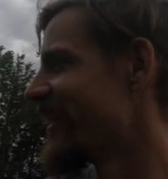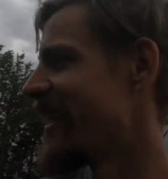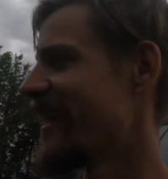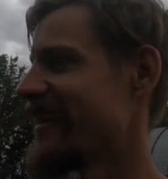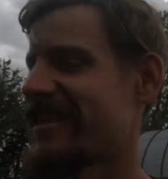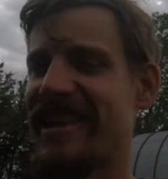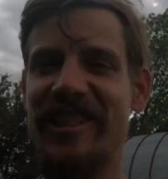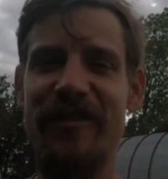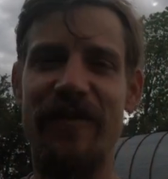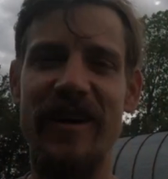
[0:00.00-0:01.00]
and
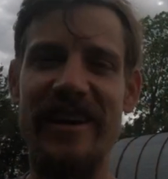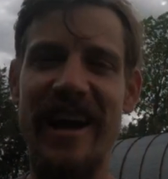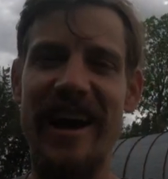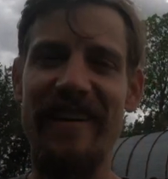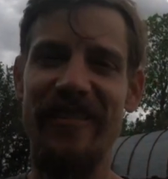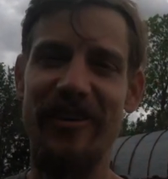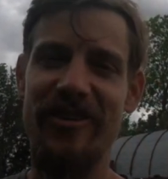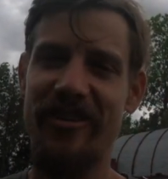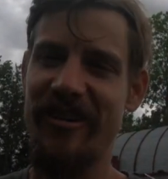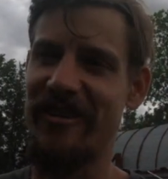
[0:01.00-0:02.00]
it's fun to have
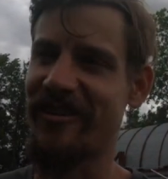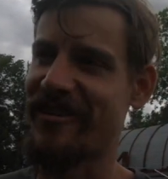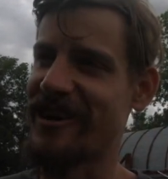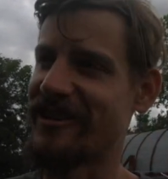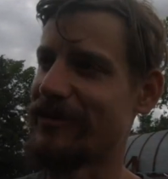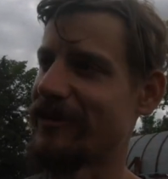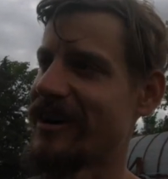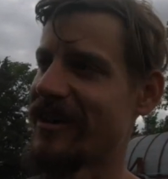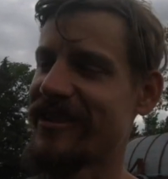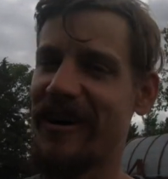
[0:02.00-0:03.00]
those critters on the
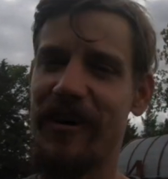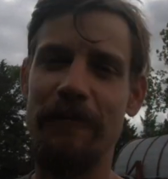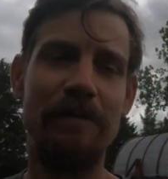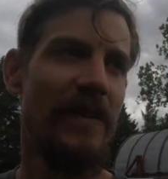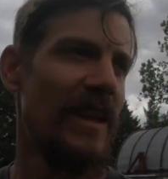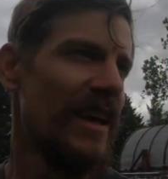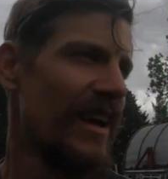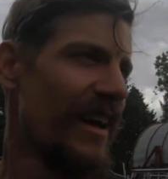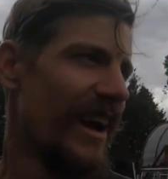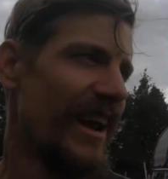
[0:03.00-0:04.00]
place. So
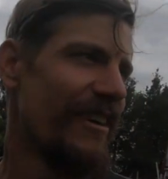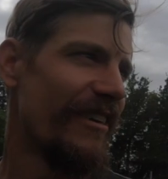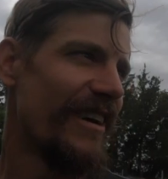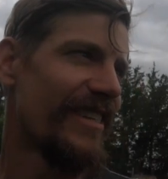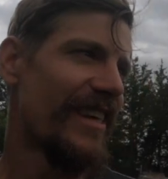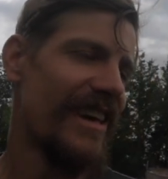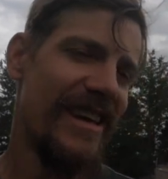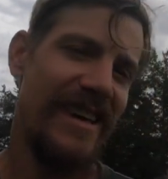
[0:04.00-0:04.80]
anyways,